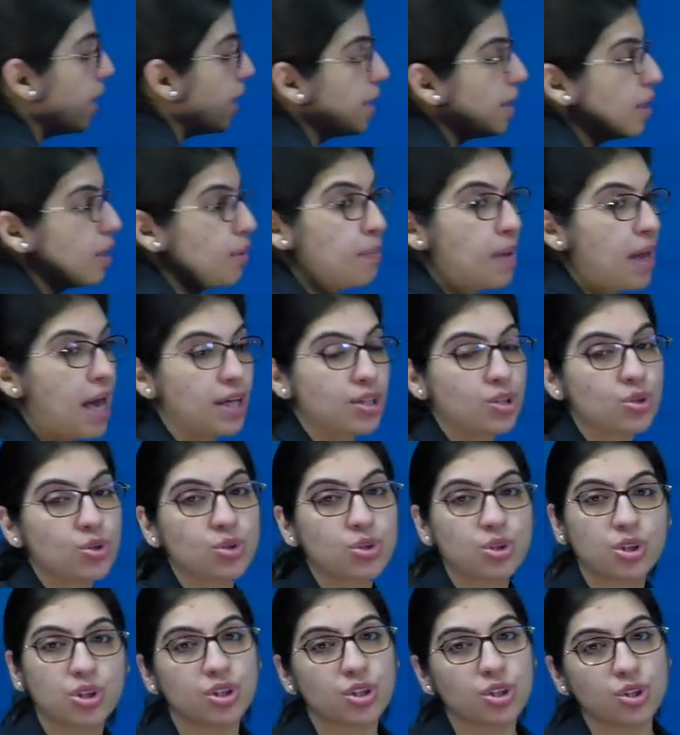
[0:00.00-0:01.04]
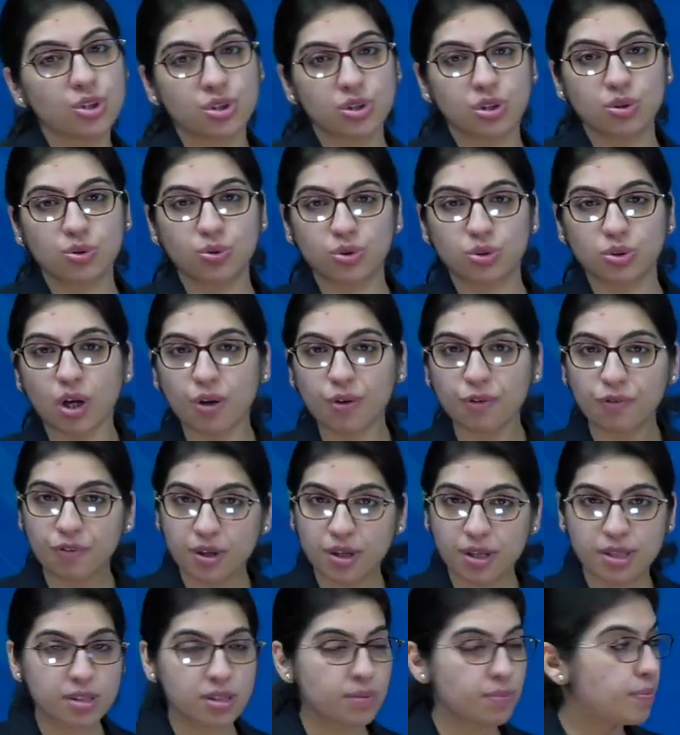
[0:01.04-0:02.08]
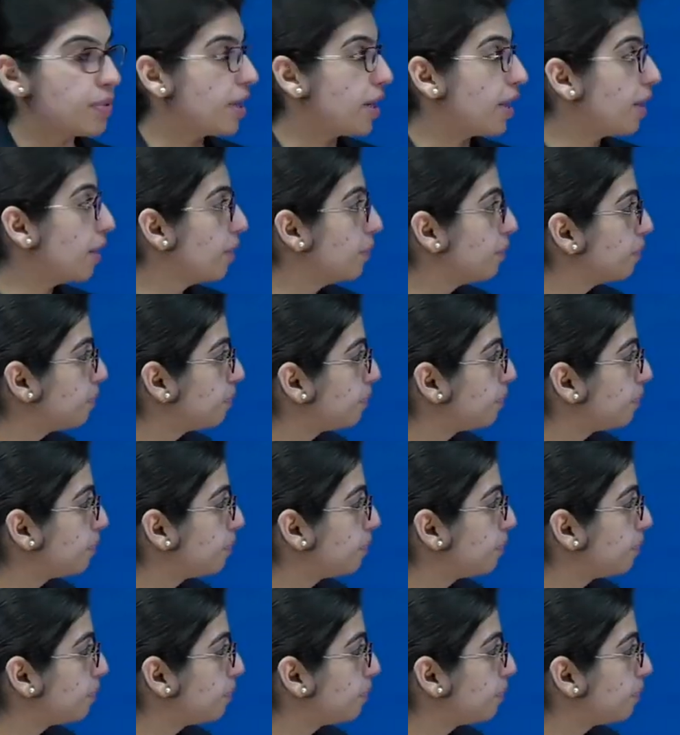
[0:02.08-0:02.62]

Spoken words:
hematogenous route of spread.